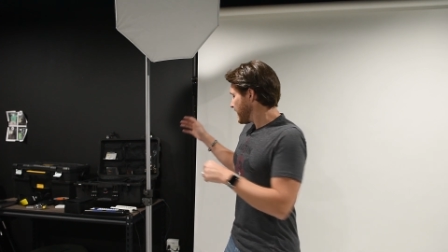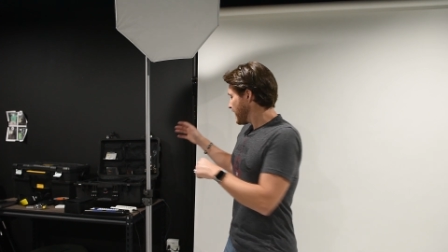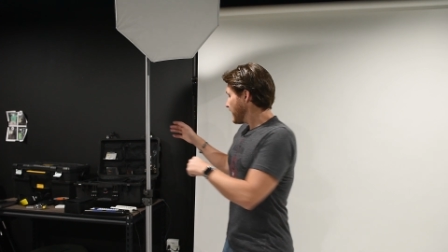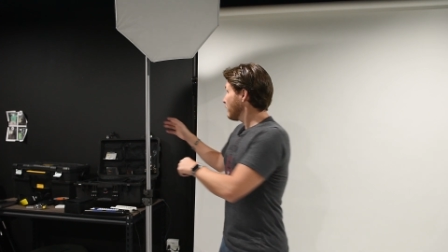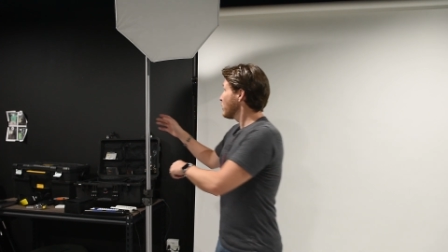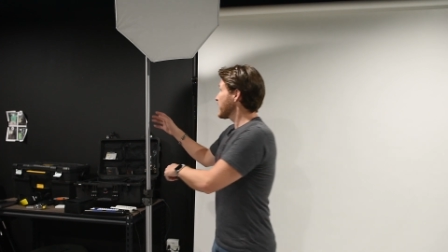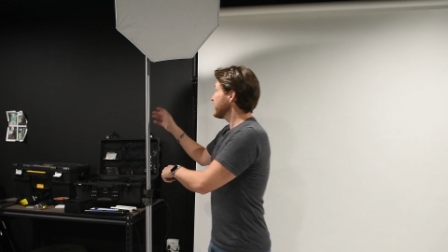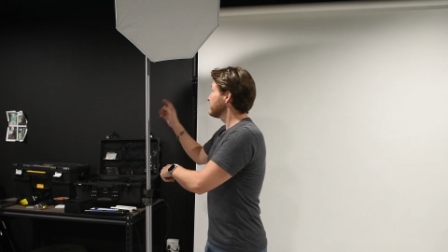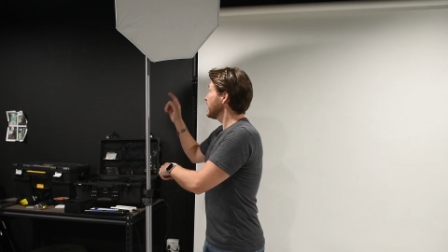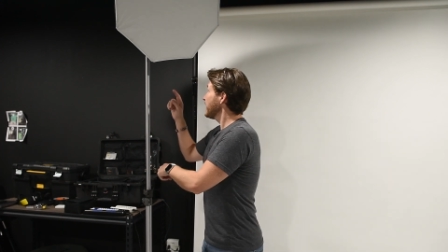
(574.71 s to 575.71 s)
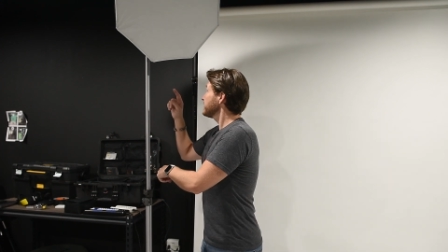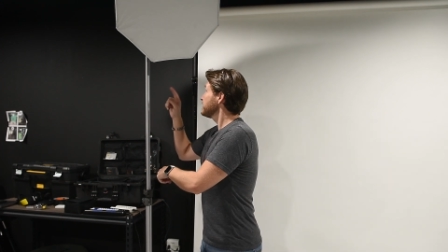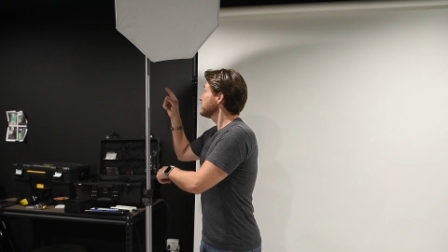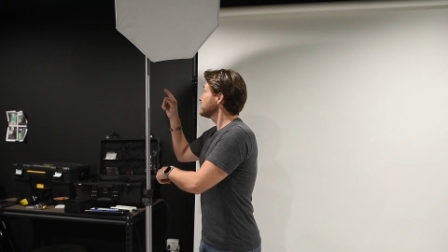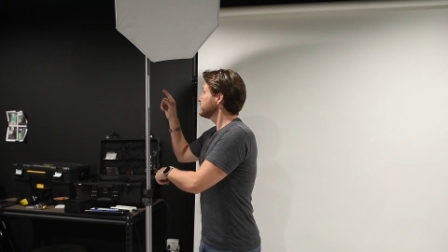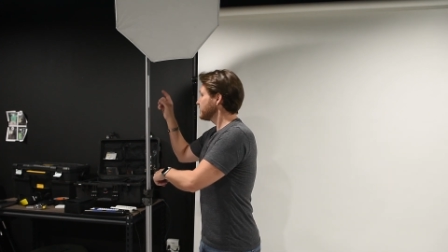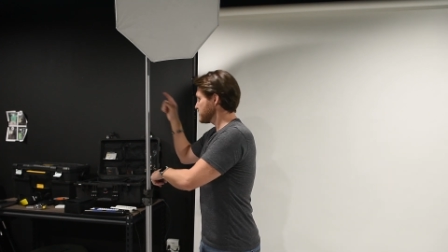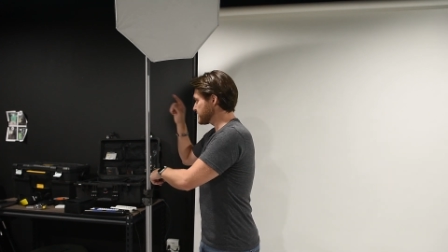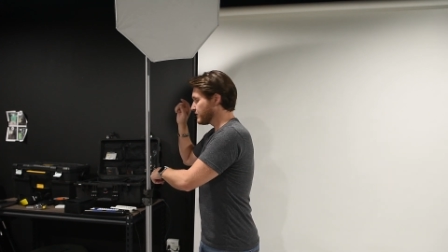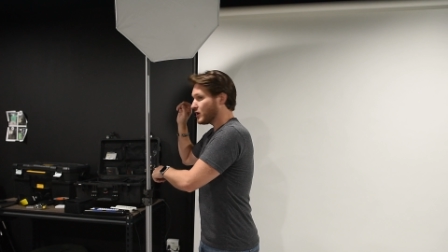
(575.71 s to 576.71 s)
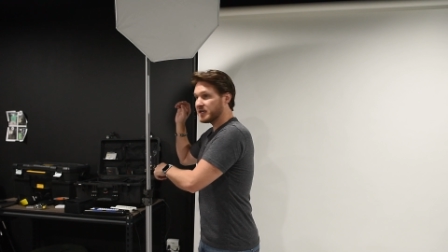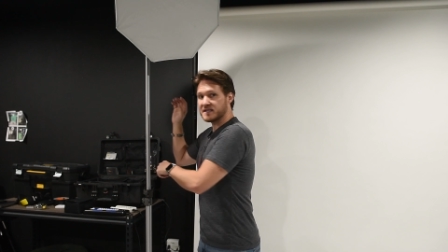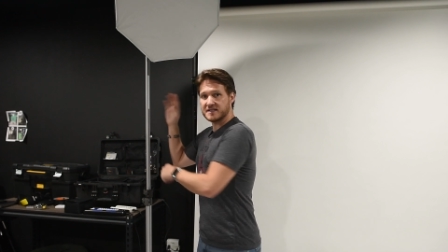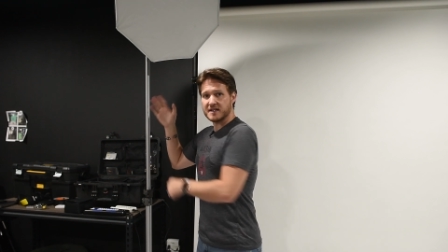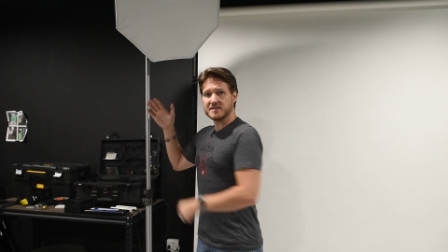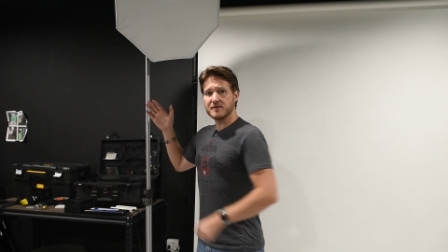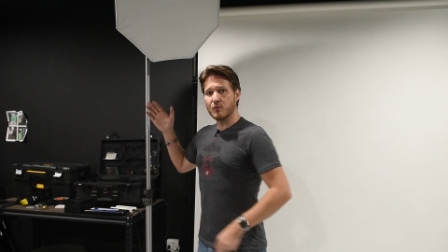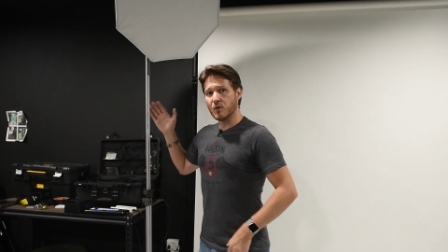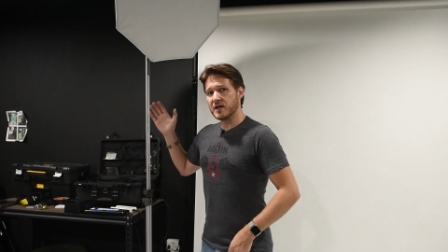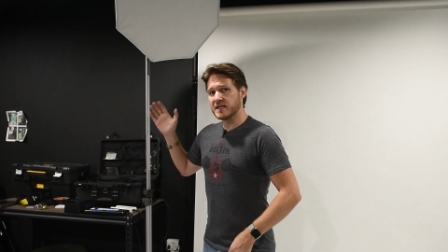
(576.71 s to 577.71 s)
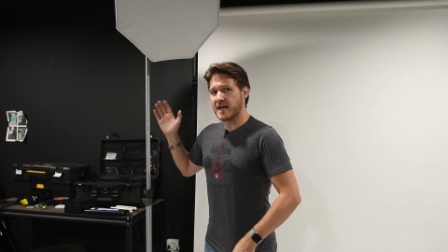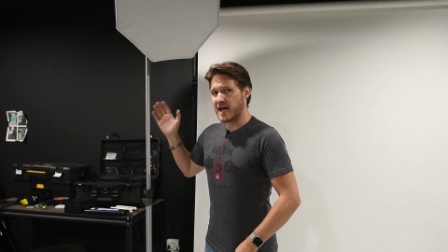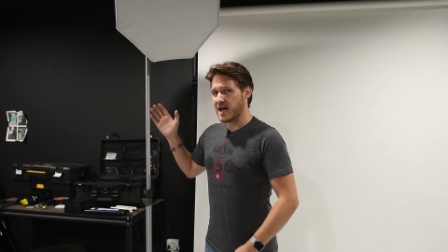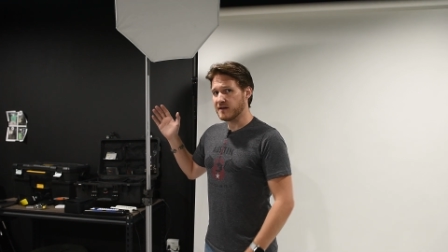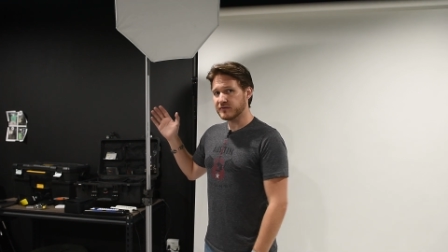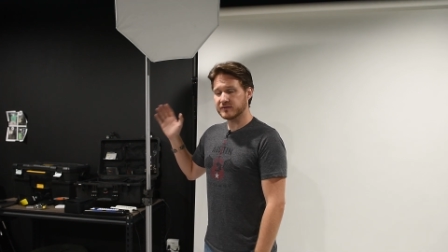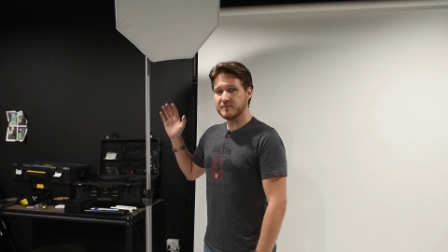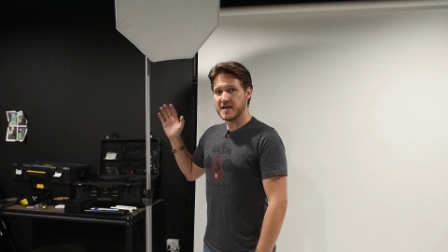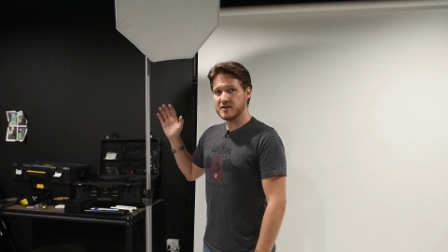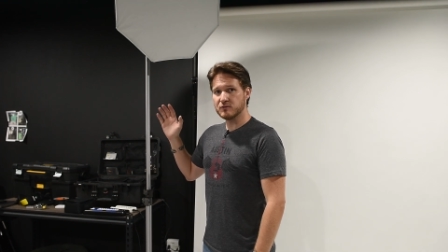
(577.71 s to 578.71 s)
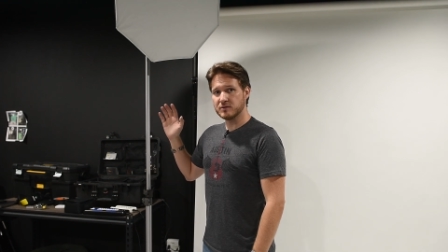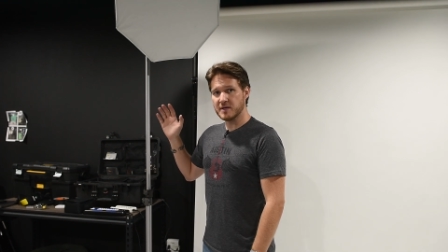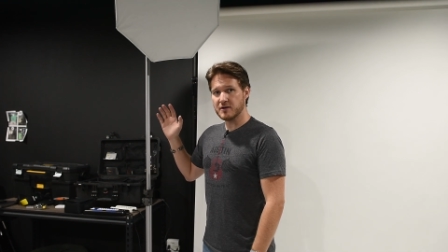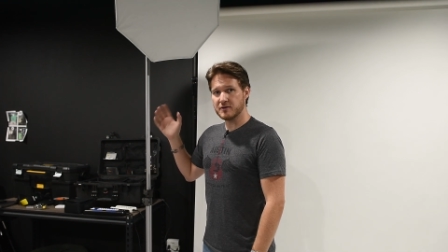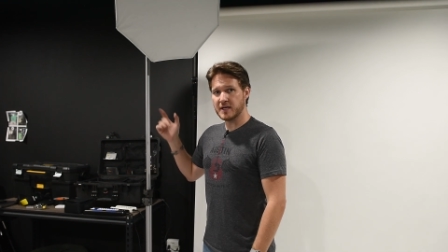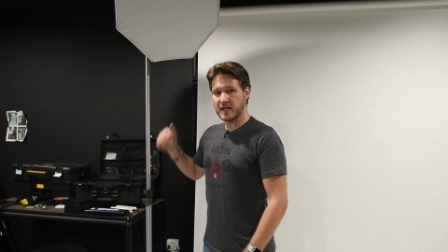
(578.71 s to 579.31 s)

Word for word: Uh, what I've got here, first of all, it's set to one half manual mode,